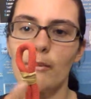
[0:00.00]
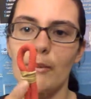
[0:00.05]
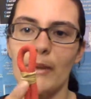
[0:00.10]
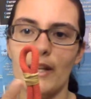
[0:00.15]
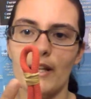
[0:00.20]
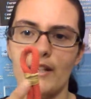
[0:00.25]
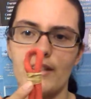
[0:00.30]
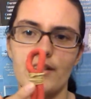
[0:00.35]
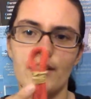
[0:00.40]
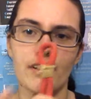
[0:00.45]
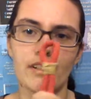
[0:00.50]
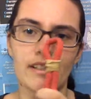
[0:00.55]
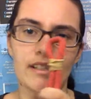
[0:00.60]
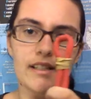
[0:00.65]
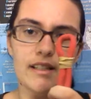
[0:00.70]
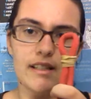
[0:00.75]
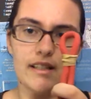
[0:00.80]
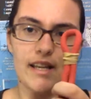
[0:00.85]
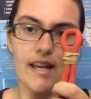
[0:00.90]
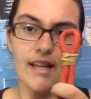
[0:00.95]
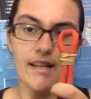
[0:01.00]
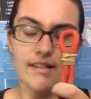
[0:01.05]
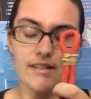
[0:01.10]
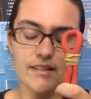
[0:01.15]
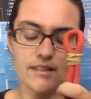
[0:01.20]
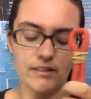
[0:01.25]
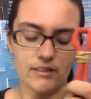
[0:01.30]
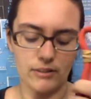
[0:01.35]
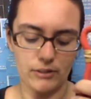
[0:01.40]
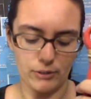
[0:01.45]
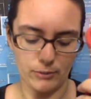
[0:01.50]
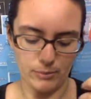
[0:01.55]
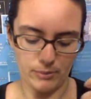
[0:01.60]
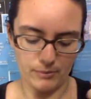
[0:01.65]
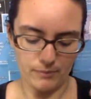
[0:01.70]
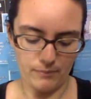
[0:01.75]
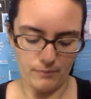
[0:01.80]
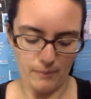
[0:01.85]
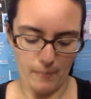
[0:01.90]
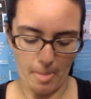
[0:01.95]
band on the end of the loop
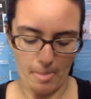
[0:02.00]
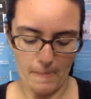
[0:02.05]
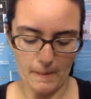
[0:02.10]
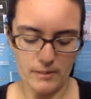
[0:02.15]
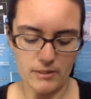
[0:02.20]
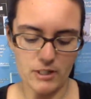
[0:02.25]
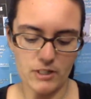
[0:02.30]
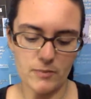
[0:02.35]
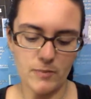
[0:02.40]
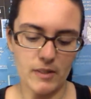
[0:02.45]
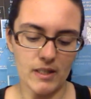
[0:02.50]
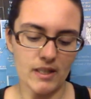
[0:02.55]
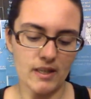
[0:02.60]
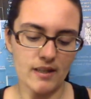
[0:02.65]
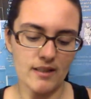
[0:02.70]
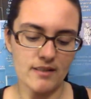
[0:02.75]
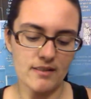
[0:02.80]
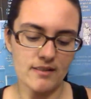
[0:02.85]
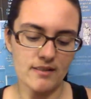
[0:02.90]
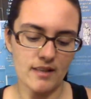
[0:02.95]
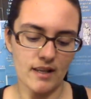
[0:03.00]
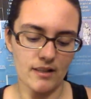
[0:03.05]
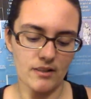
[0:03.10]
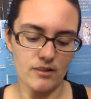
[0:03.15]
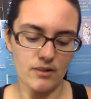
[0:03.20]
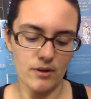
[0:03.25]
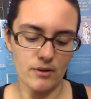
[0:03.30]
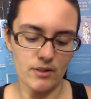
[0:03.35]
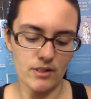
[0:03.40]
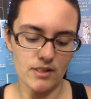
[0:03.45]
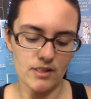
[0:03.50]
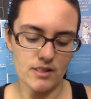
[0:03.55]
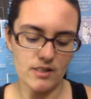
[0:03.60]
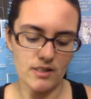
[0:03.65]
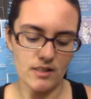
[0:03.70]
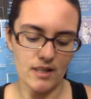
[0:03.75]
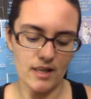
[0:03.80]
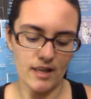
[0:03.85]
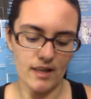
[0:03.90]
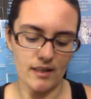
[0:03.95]
just because I noticed
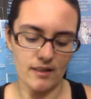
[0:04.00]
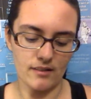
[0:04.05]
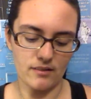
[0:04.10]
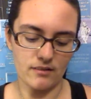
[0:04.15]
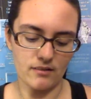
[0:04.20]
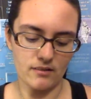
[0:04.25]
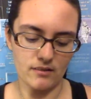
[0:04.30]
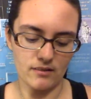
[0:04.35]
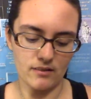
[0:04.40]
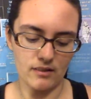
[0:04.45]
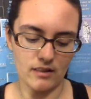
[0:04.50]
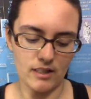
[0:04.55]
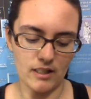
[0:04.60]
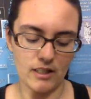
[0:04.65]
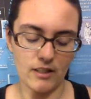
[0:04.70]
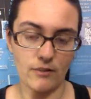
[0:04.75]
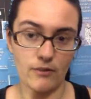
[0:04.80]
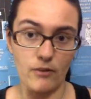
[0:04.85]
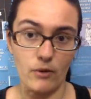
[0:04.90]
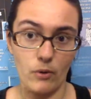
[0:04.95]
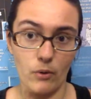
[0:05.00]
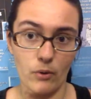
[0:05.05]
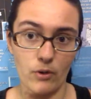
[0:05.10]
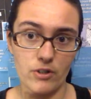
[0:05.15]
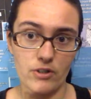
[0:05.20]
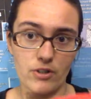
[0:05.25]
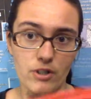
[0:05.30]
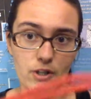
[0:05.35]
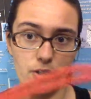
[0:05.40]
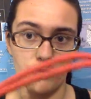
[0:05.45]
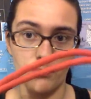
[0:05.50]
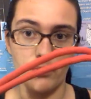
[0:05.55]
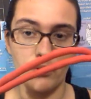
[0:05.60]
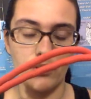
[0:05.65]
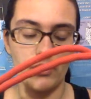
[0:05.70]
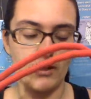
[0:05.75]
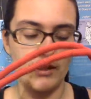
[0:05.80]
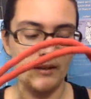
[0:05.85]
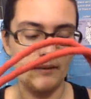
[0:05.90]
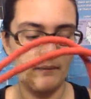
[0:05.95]
that if a horse started
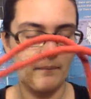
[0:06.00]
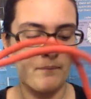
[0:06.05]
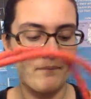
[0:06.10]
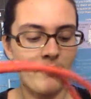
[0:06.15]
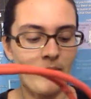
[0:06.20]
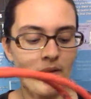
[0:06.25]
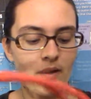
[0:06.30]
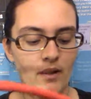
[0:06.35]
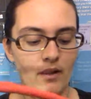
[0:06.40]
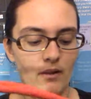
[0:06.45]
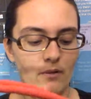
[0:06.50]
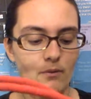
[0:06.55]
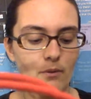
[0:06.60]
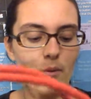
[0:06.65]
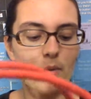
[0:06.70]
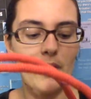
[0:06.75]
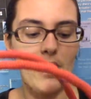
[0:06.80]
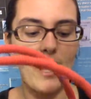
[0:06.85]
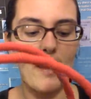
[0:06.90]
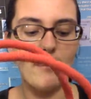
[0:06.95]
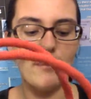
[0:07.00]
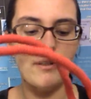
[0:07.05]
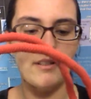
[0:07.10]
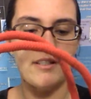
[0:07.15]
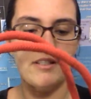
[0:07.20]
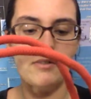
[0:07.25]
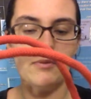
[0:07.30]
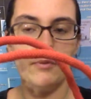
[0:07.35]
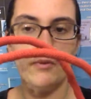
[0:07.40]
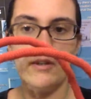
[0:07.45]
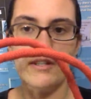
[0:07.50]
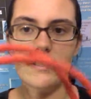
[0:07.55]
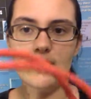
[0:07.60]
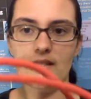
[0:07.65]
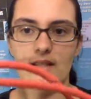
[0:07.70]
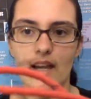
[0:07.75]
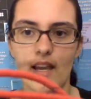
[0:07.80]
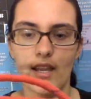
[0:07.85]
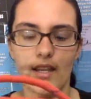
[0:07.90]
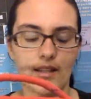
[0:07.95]
pulling, what would happen is one
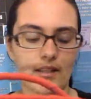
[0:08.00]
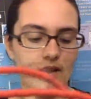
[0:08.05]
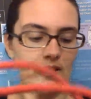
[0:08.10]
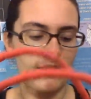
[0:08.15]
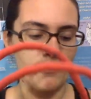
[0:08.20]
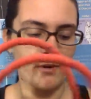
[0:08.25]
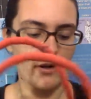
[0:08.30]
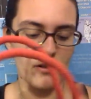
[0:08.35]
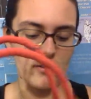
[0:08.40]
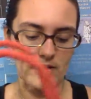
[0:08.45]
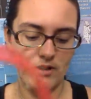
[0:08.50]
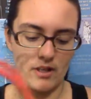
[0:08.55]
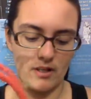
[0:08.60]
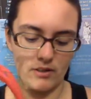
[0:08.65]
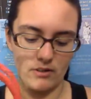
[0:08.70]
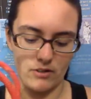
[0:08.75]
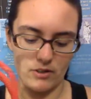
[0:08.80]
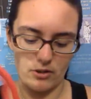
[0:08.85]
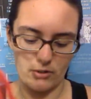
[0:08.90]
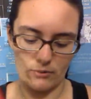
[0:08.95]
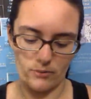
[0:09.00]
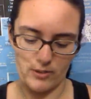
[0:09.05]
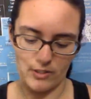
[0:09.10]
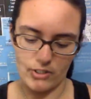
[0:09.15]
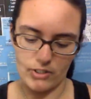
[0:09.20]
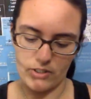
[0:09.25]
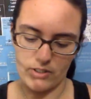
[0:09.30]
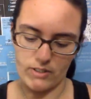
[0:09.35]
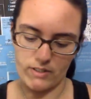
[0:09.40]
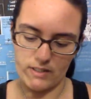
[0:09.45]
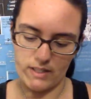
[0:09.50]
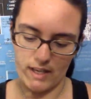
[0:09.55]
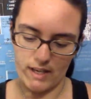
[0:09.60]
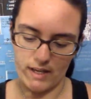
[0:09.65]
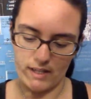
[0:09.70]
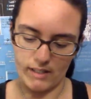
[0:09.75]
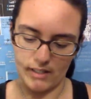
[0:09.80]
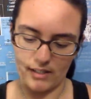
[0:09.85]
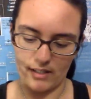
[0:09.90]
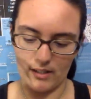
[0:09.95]
side, and I'm not entirely sure which
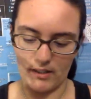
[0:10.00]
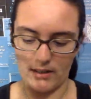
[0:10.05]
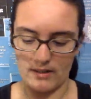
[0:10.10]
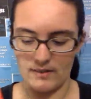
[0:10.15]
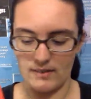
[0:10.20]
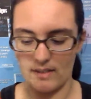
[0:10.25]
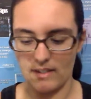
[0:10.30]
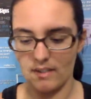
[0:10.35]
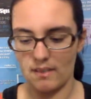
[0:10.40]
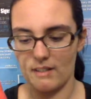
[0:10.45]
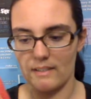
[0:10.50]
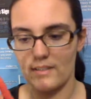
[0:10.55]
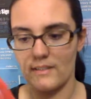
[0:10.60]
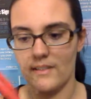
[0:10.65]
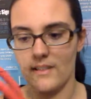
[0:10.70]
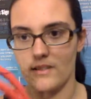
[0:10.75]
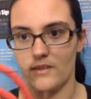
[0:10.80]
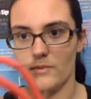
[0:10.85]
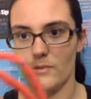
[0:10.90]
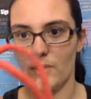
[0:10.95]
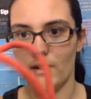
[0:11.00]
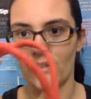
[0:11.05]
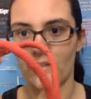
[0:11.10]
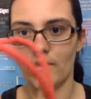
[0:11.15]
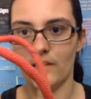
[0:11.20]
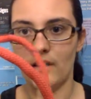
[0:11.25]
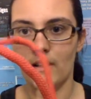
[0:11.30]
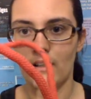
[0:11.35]
side it is, I think it's this one,